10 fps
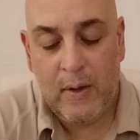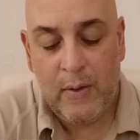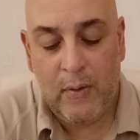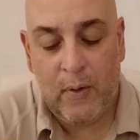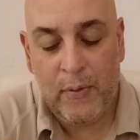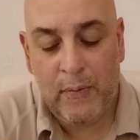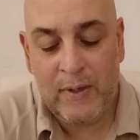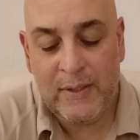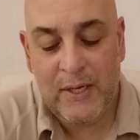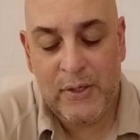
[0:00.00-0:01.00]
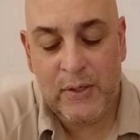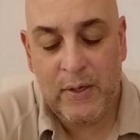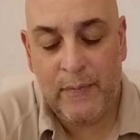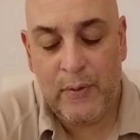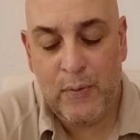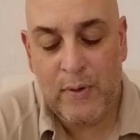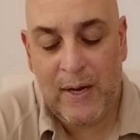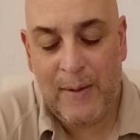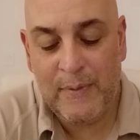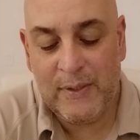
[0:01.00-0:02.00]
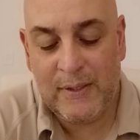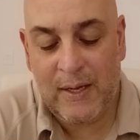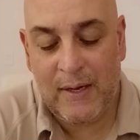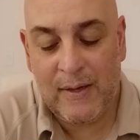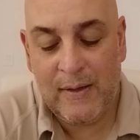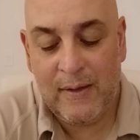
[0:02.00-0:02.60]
the authorization of the new common stock.